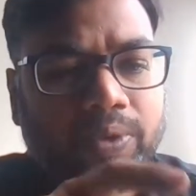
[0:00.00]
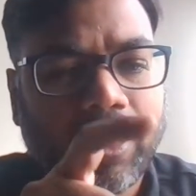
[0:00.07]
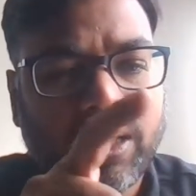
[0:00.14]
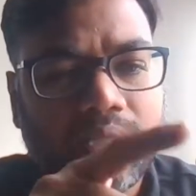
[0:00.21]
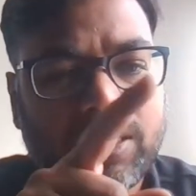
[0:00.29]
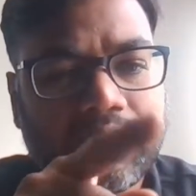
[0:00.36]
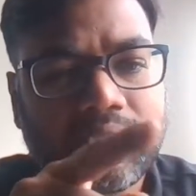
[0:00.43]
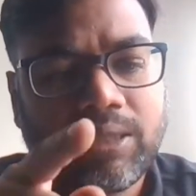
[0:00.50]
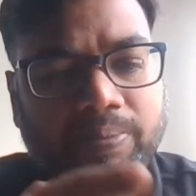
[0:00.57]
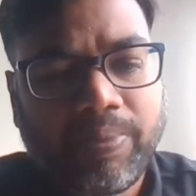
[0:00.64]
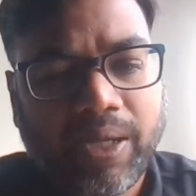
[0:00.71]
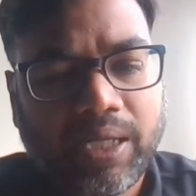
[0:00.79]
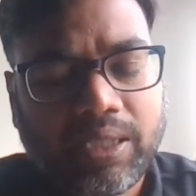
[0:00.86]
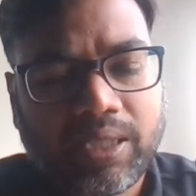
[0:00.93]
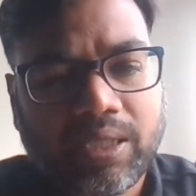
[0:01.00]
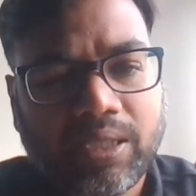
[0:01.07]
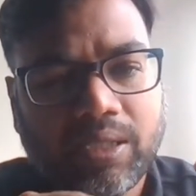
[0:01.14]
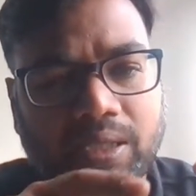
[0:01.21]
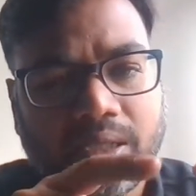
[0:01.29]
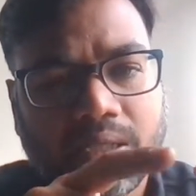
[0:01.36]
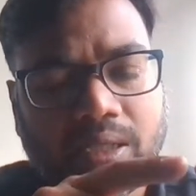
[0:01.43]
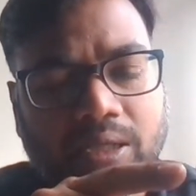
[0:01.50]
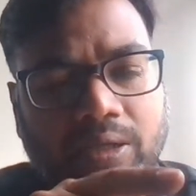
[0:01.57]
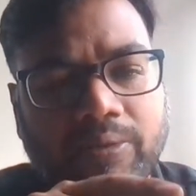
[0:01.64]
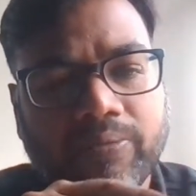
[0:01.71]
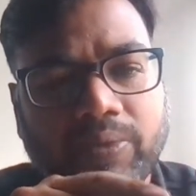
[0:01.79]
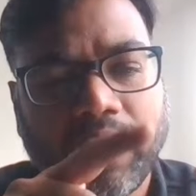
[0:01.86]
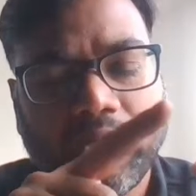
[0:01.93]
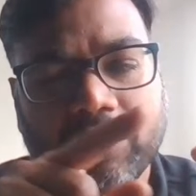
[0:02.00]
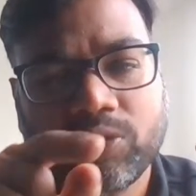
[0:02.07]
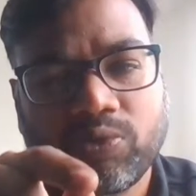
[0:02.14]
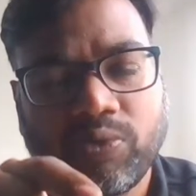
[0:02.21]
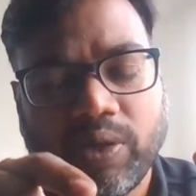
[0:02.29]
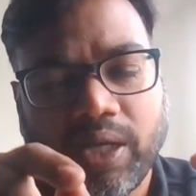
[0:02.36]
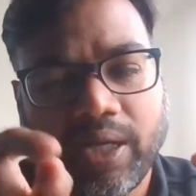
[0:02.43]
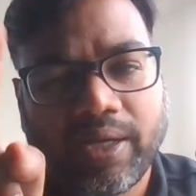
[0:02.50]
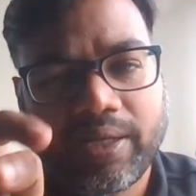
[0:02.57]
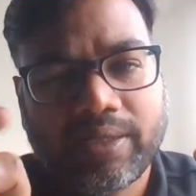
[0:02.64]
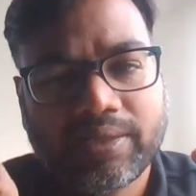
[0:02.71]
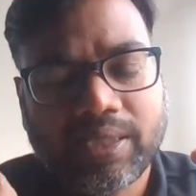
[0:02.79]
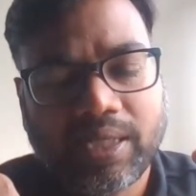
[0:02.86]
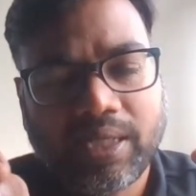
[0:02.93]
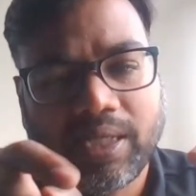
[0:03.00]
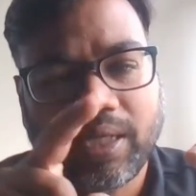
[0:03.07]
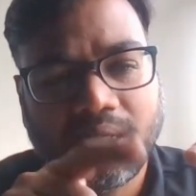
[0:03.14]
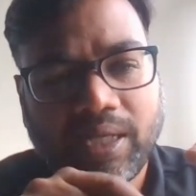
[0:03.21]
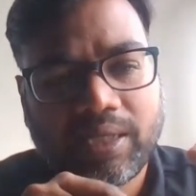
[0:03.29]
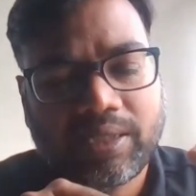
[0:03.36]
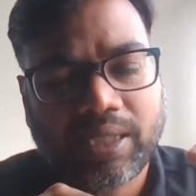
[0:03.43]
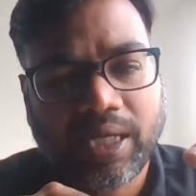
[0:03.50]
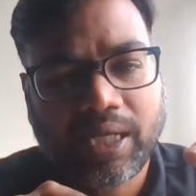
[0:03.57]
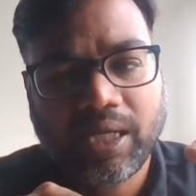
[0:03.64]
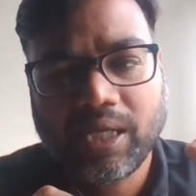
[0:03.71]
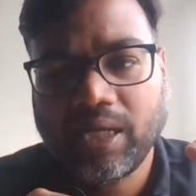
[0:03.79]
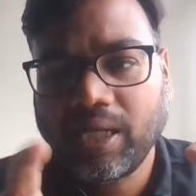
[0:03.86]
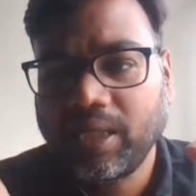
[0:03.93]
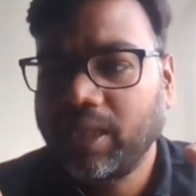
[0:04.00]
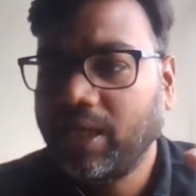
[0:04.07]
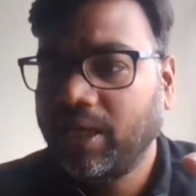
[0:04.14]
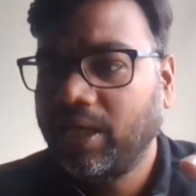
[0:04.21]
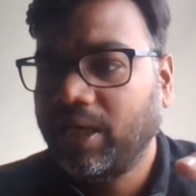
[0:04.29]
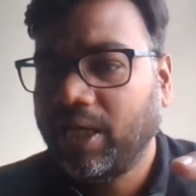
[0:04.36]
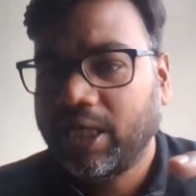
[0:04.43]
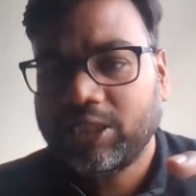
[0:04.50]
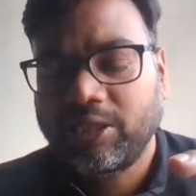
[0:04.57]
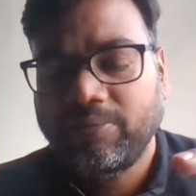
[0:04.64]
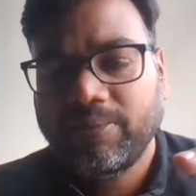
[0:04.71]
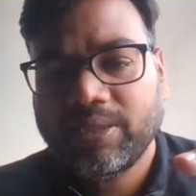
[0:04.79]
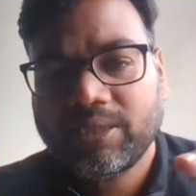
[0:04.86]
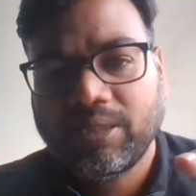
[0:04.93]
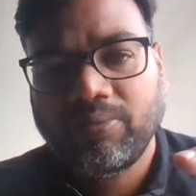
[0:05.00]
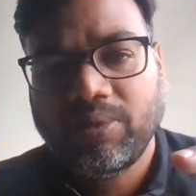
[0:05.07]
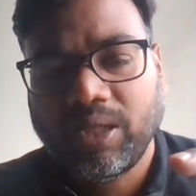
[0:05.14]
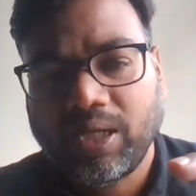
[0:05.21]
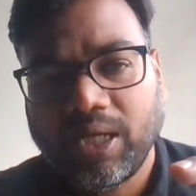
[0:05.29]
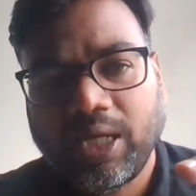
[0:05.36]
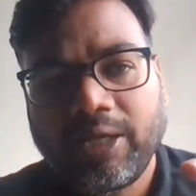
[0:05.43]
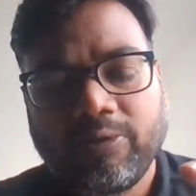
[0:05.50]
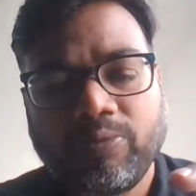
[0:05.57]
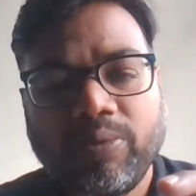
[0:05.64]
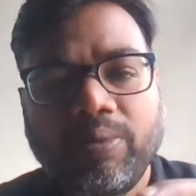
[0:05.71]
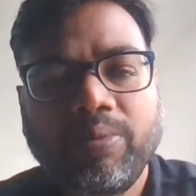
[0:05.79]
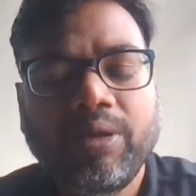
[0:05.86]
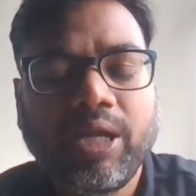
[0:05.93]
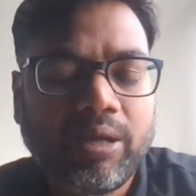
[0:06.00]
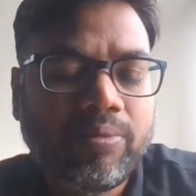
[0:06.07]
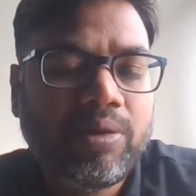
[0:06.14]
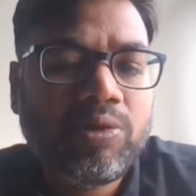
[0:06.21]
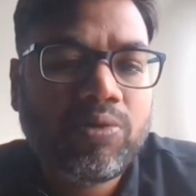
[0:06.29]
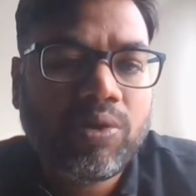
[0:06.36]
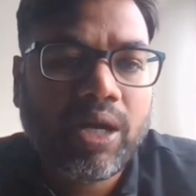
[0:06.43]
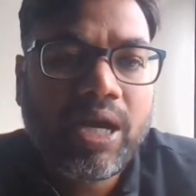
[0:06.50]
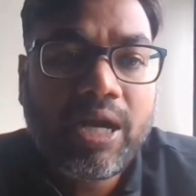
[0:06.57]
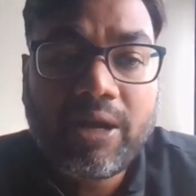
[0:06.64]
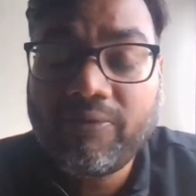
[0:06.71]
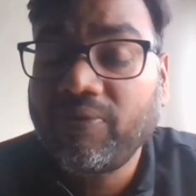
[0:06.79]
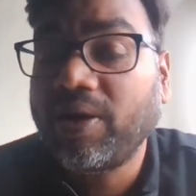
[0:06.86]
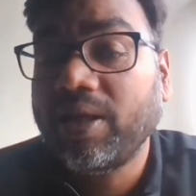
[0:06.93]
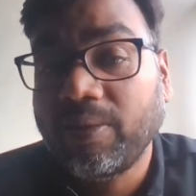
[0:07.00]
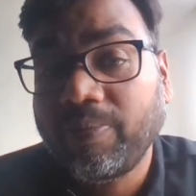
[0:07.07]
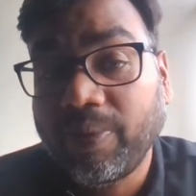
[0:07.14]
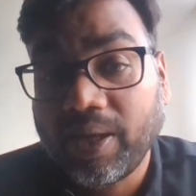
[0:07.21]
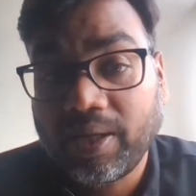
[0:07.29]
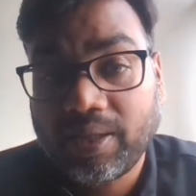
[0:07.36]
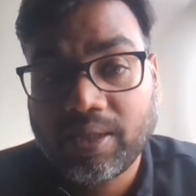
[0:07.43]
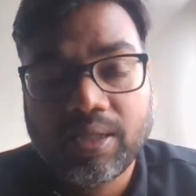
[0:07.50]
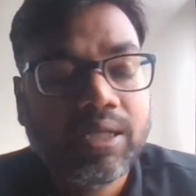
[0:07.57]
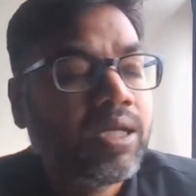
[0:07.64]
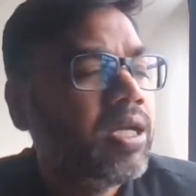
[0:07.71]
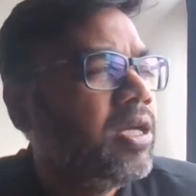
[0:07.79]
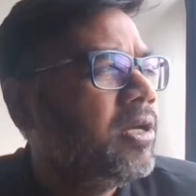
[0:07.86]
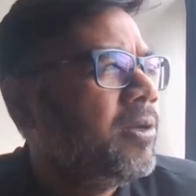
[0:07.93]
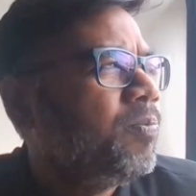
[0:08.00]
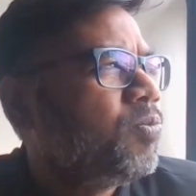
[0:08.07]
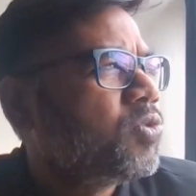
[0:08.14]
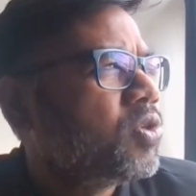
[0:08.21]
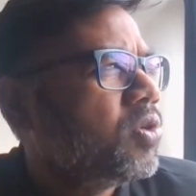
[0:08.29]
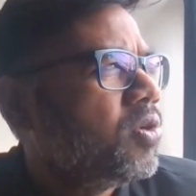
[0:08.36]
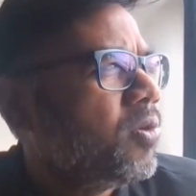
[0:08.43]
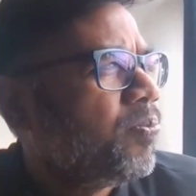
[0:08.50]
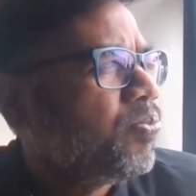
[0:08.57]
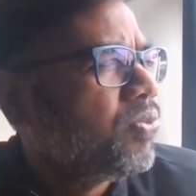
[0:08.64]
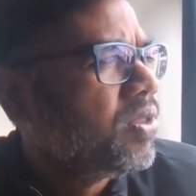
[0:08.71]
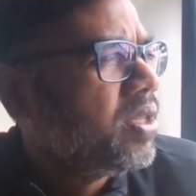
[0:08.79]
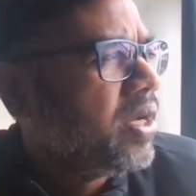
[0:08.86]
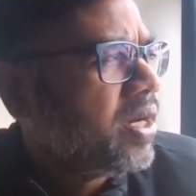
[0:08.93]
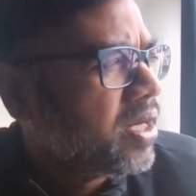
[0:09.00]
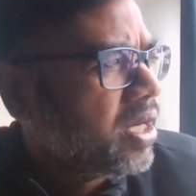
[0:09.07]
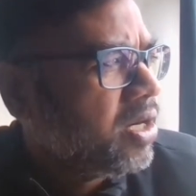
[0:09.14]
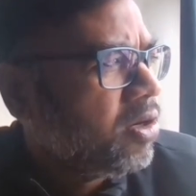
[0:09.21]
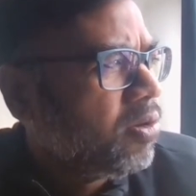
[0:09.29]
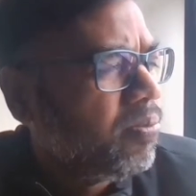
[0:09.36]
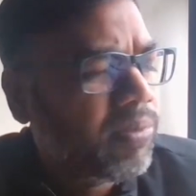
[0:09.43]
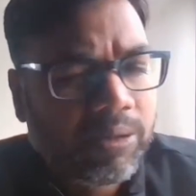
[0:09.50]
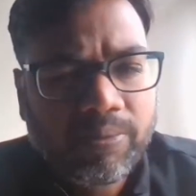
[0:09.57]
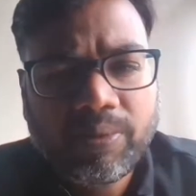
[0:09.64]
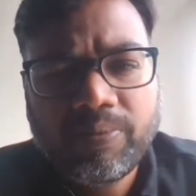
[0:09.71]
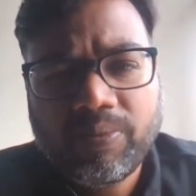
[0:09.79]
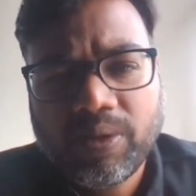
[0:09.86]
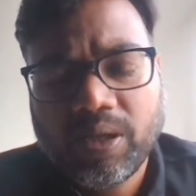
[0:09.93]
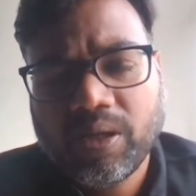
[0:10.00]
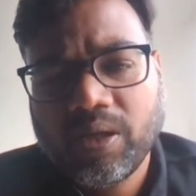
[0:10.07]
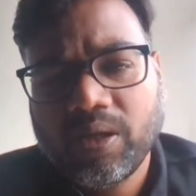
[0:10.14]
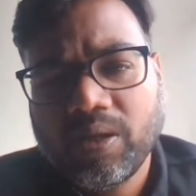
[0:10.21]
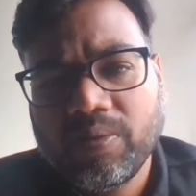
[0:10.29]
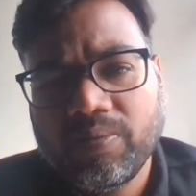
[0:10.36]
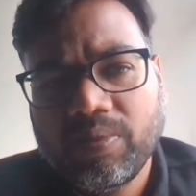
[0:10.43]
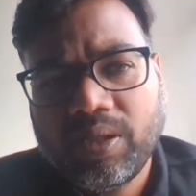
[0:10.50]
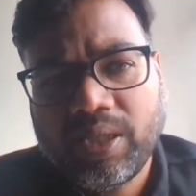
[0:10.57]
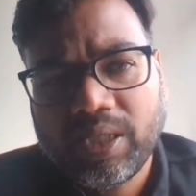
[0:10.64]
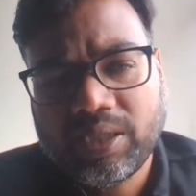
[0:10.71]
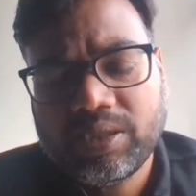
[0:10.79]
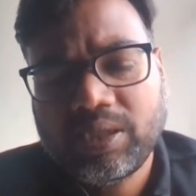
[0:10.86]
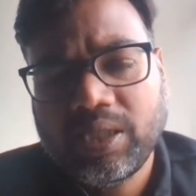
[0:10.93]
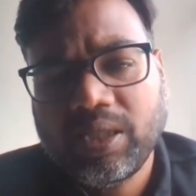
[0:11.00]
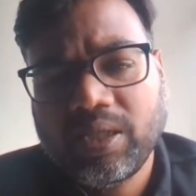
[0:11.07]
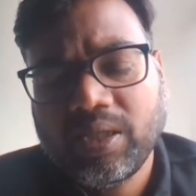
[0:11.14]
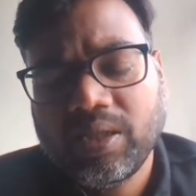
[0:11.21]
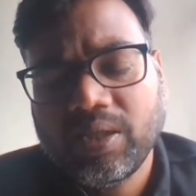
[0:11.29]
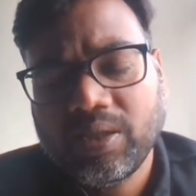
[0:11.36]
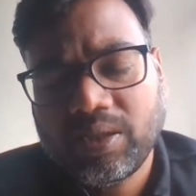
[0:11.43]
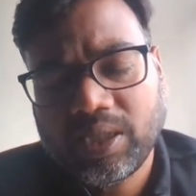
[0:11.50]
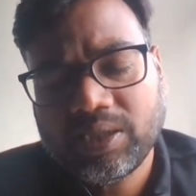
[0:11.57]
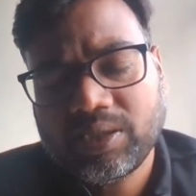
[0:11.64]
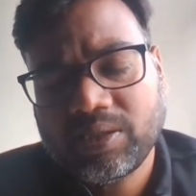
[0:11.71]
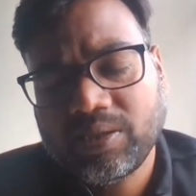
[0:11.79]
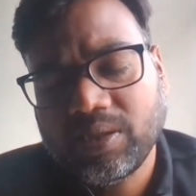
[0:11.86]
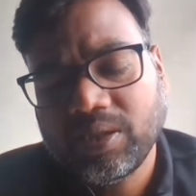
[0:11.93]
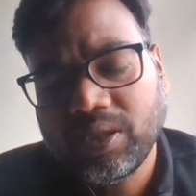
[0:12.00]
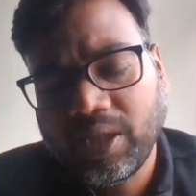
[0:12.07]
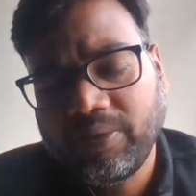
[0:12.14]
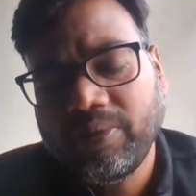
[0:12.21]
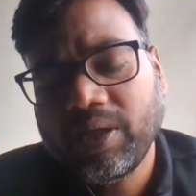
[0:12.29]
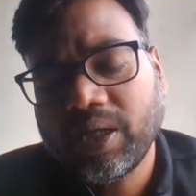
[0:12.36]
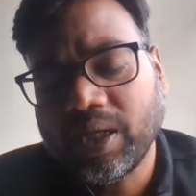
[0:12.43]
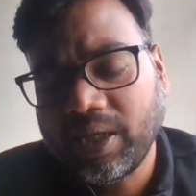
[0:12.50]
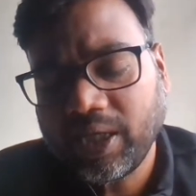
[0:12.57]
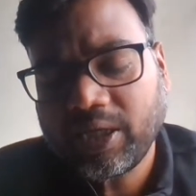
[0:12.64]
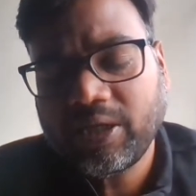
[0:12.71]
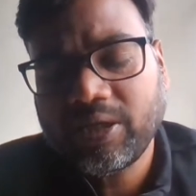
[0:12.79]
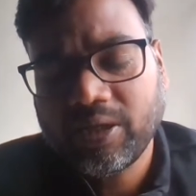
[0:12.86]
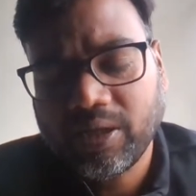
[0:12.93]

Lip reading: this is the pattern, like a square, circle, triangle, and then next image something, like you will be able to identify the pattern. So that kind of minimum test they will conduct,